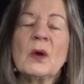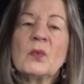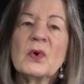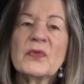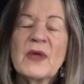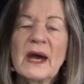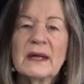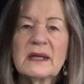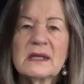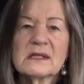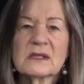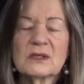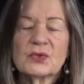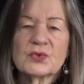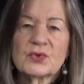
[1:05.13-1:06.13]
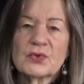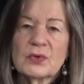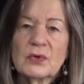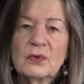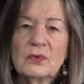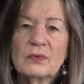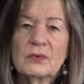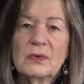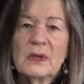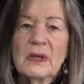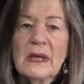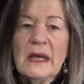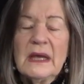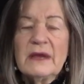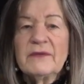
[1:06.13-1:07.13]
Well, that isn't true.
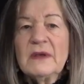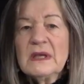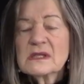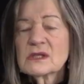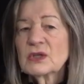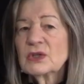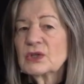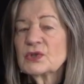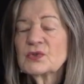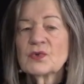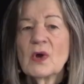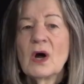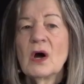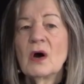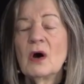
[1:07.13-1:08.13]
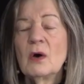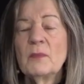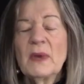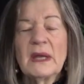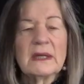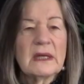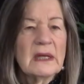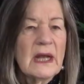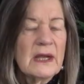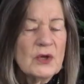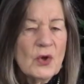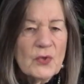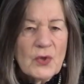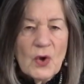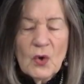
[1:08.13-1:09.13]
If he's going to draw all men, and I
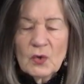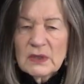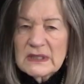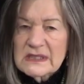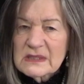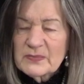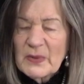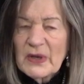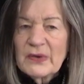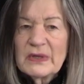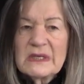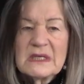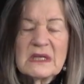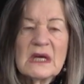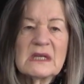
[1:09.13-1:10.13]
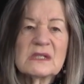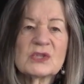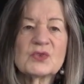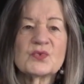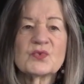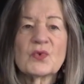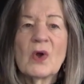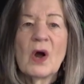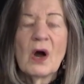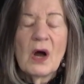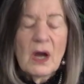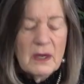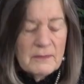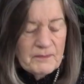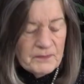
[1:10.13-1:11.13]
know the Holy Spirit does
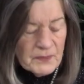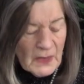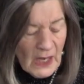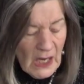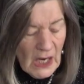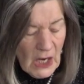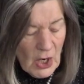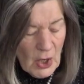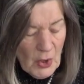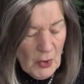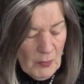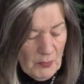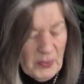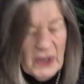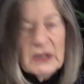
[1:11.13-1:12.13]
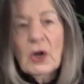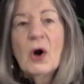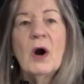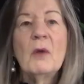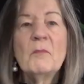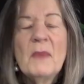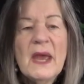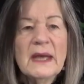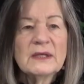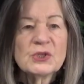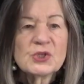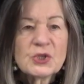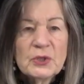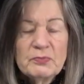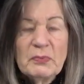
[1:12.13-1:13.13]
draw, but all men
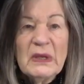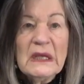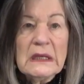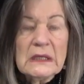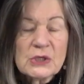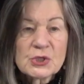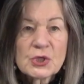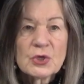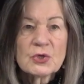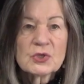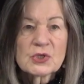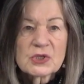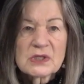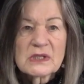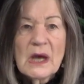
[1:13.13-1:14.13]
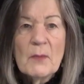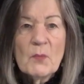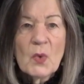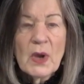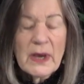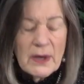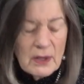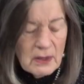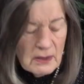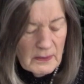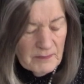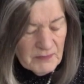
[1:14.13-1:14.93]
should be in church somewhere.